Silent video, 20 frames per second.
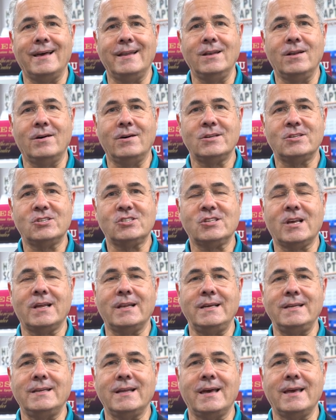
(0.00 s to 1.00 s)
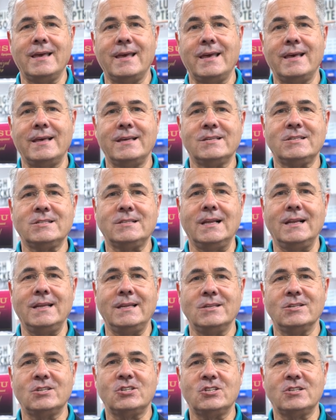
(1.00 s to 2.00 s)
Nice sunny day here, still
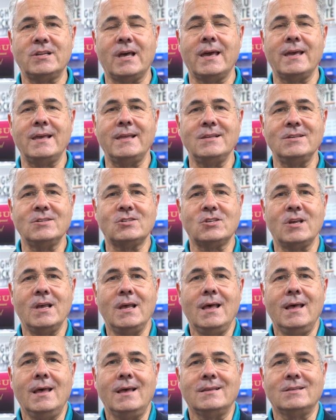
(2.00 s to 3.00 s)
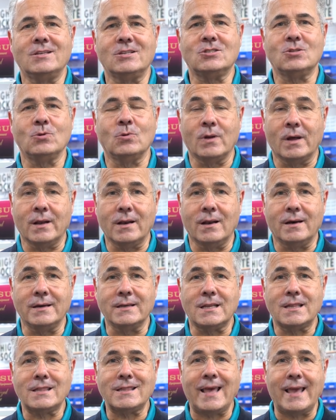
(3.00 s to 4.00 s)
in Staines. Just thought I'd
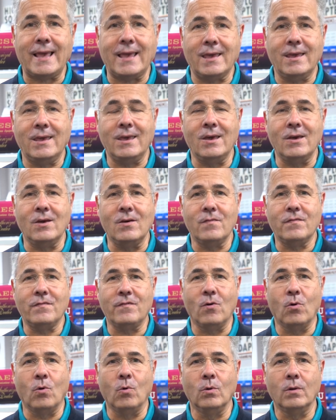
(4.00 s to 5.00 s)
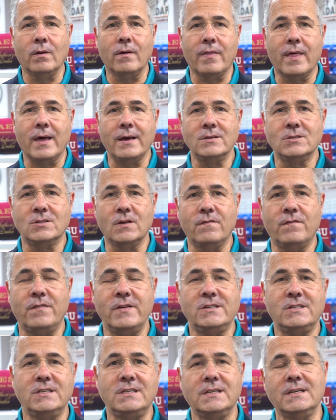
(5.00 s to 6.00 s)
like to thank you for all of those that
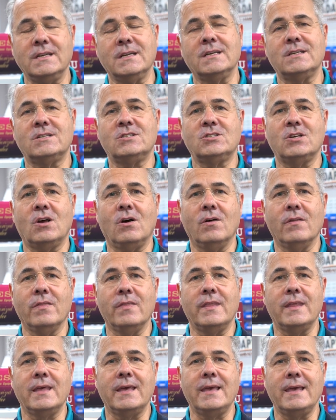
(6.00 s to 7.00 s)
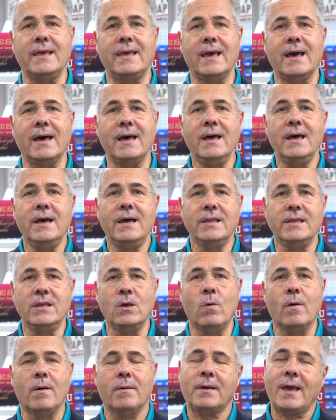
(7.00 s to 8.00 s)
visited us on the
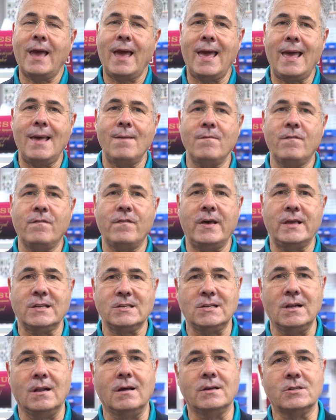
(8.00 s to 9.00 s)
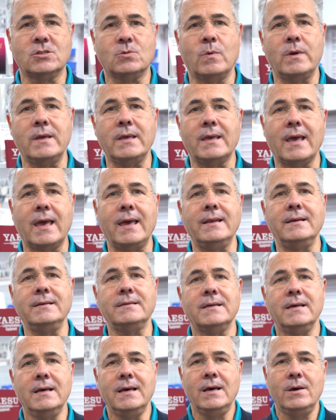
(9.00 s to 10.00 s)
Newark Hamfest last weekend.